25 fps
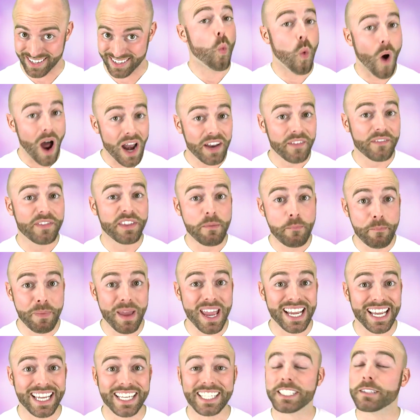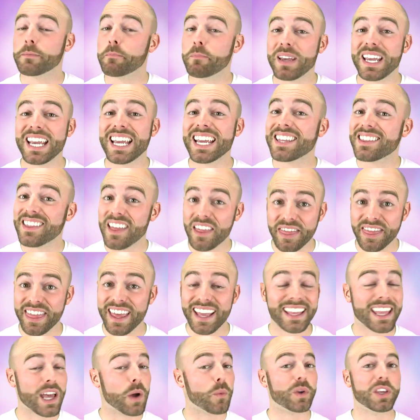One of the biggest being the
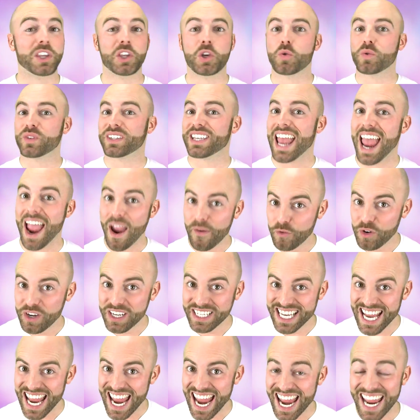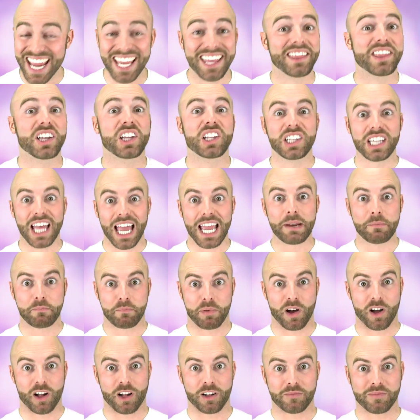thing that we use every day, the light
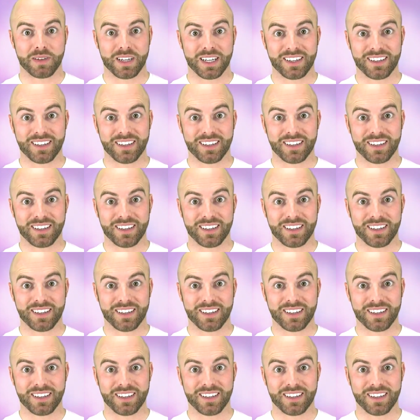bulb.